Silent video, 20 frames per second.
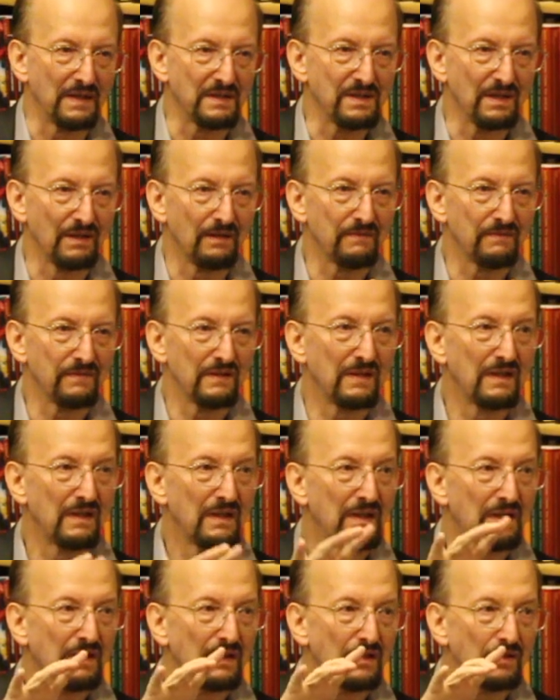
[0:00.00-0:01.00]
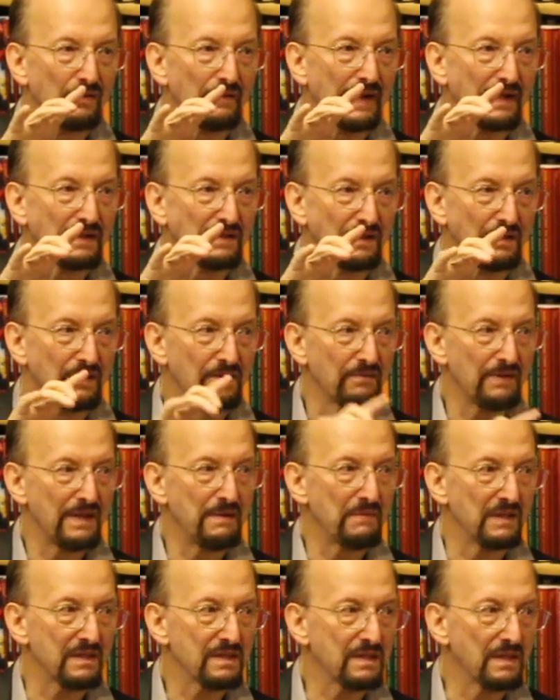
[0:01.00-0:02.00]
itself, corrected
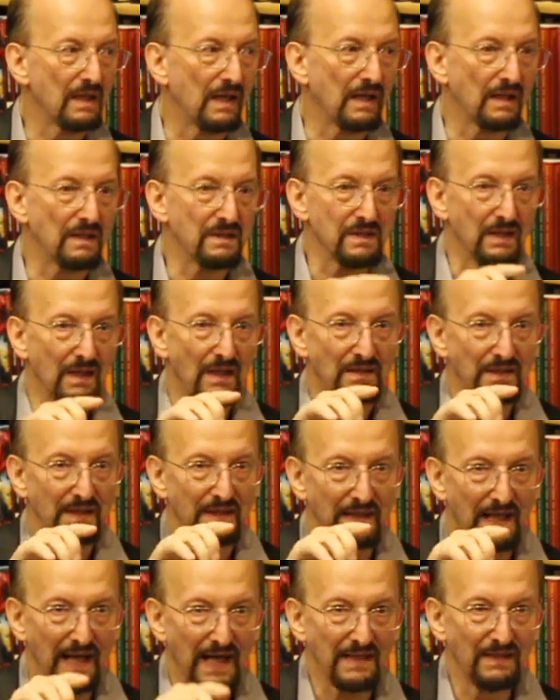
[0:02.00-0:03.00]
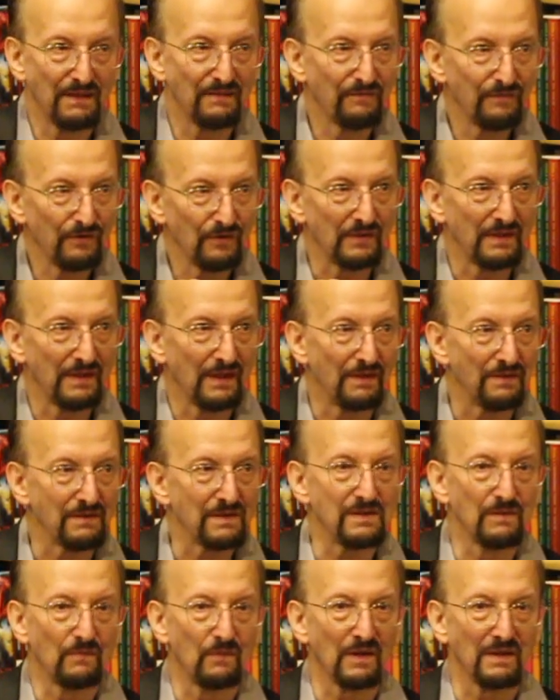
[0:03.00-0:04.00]
3 mistakes, and then added
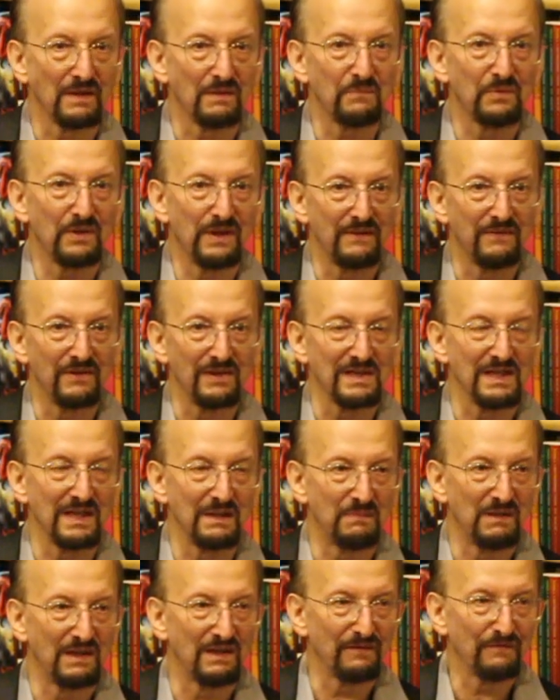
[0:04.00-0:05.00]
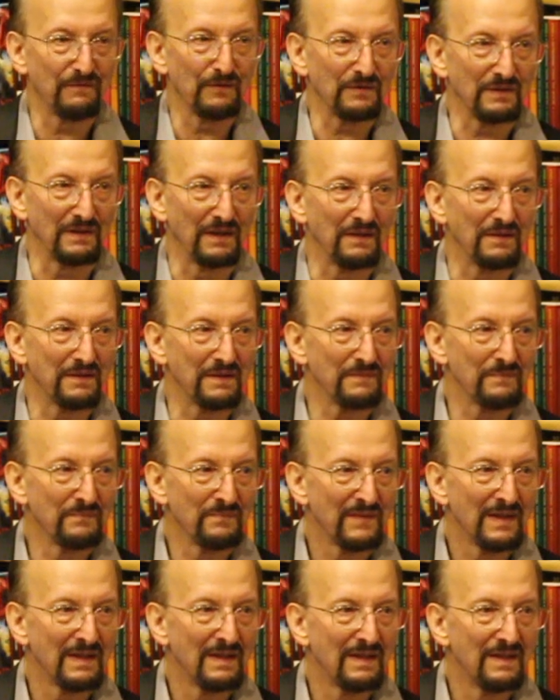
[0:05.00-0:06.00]
footnotes to what had previously been a footnote.
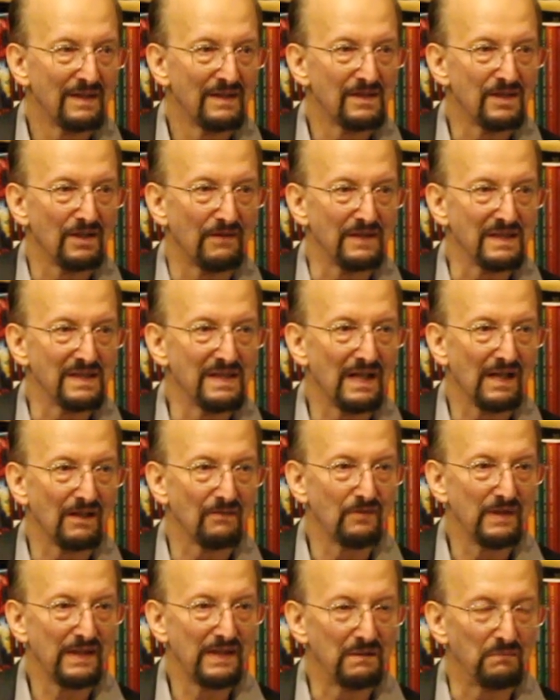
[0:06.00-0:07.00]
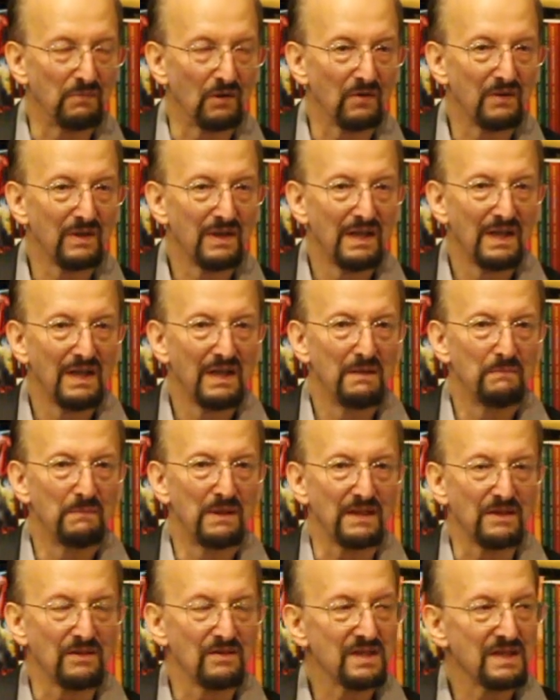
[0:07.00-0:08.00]
So it's now readable.
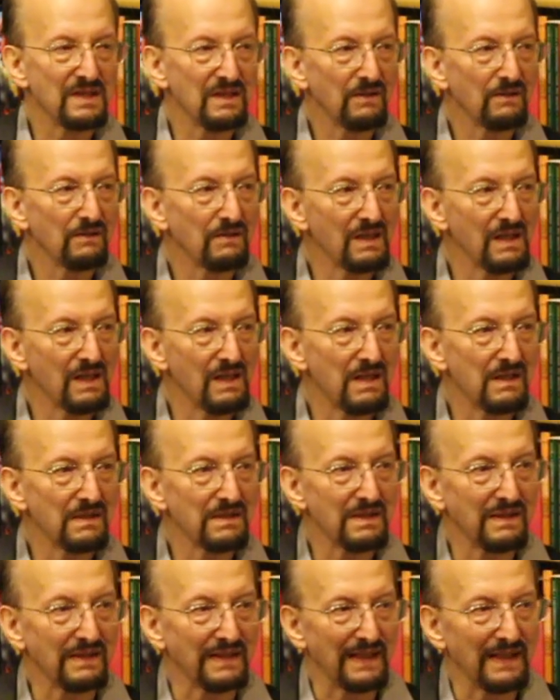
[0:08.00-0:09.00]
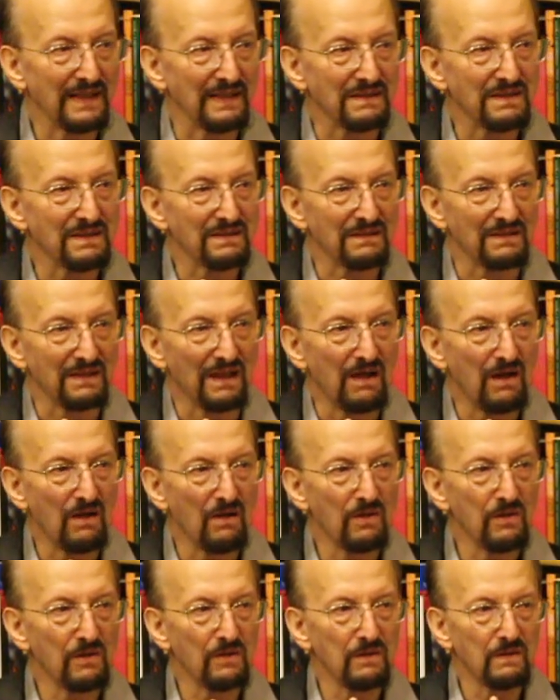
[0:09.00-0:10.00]
But you still can't get the
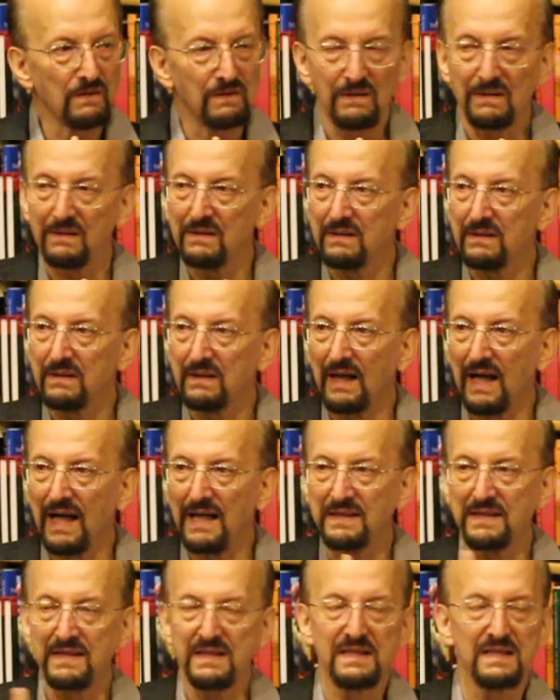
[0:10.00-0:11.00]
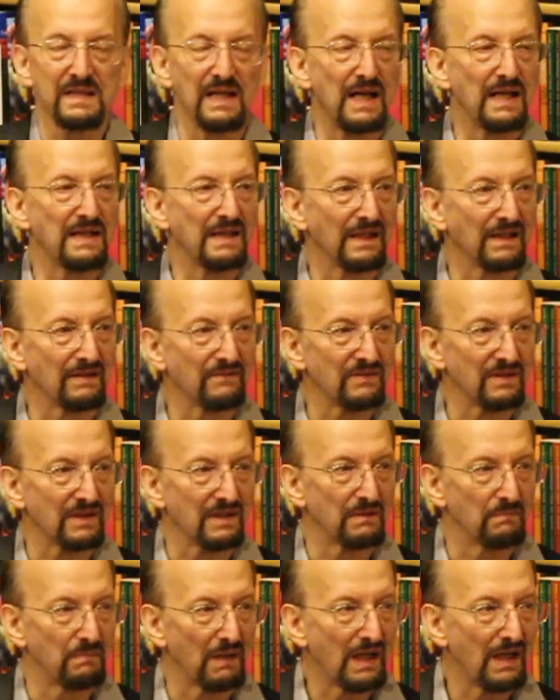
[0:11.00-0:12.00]
whole understanding of the
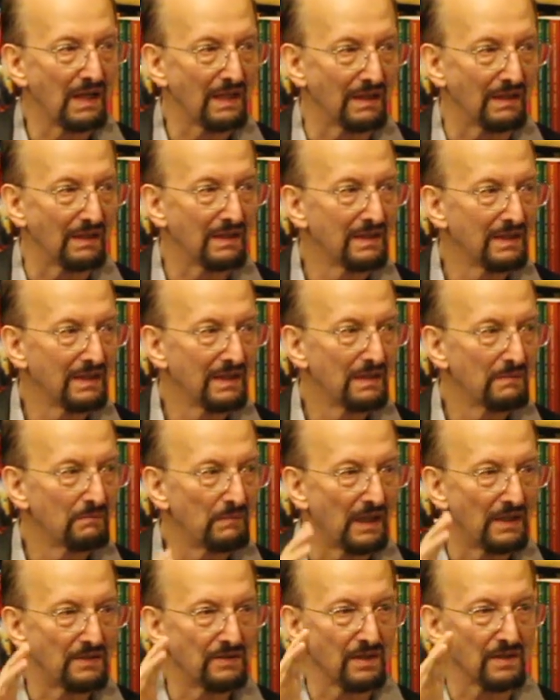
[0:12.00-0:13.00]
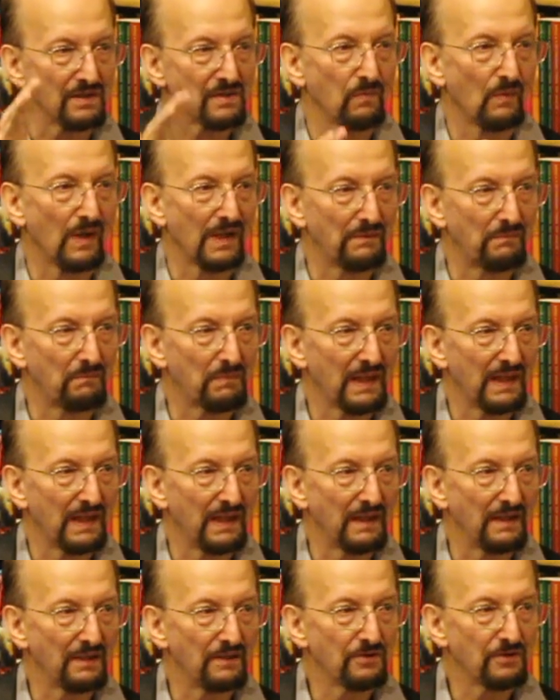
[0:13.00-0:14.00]
Kabbalah by just one
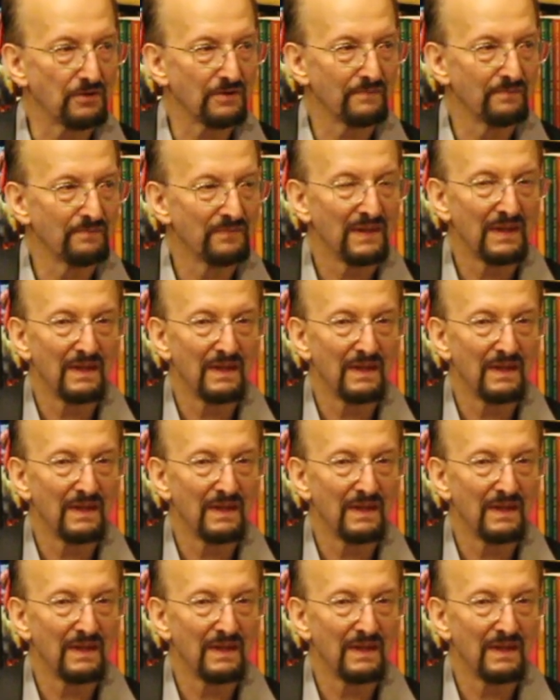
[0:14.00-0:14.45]
page.